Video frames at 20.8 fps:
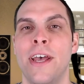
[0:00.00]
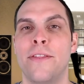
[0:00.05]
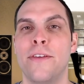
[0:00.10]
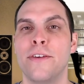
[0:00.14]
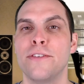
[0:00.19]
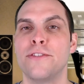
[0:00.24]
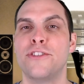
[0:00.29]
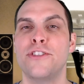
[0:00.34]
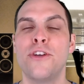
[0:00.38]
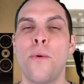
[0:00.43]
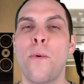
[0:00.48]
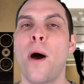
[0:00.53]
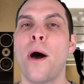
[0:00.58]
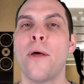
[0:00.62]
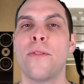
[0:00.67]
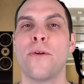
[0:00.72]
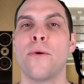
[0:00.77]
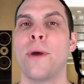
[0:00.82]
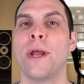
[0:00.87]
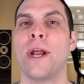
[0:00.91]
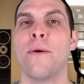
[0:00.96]
There's no
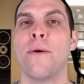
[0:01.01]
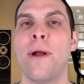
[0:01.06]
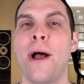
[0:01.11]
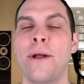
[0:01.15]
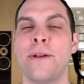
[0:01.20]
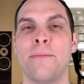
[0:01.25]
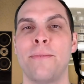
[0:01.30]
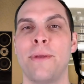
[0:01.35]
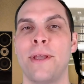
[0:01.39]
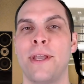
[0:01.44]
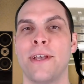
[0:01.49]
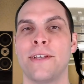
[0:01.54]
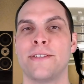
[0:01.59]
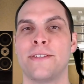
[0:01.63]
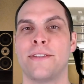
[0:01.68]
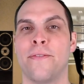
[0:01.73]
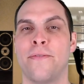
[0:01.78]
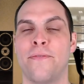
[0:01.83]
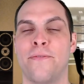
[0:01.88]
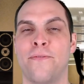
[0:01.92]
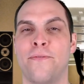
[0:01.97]
other way around it because
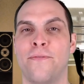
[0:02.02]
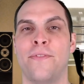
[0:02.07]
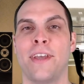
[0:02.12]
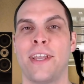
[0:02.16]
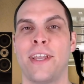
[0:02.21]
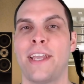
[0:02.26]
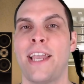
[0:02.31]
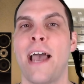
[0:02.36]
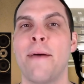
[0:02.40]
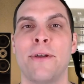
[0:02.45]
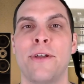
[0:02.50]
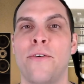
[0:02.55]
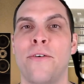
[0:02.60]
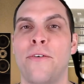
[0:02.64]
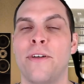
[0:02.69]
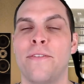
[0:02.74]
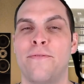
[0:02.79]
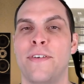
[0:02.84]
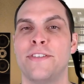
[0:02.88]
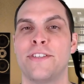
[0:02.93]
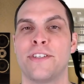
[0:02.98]
the the chemical
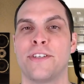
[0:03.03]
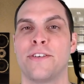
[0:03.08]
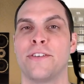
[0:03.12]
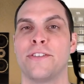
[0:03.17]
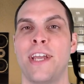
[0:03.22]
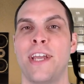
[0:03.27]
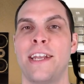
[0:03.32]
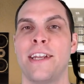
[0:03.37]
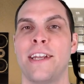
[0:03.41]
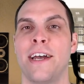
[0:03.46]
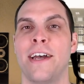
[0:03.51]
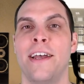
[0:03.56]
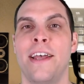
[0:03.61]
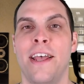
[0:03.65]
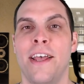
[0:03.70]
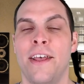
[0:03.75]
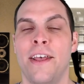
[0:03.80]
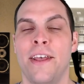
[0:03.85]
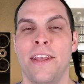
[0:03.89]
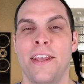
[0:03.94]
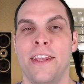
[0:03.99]
and physical data
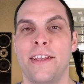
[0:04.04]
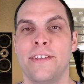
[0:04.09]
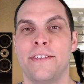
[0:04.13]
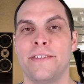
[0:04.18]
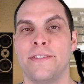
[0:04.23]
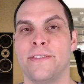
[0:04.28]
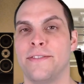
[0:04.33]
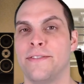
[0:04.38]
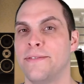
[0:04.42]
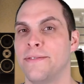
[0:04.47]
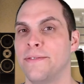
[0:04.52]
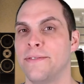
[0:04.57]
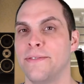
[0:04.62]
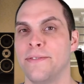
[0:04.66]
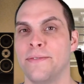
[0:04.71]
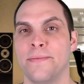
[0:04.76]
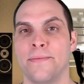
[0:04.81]
is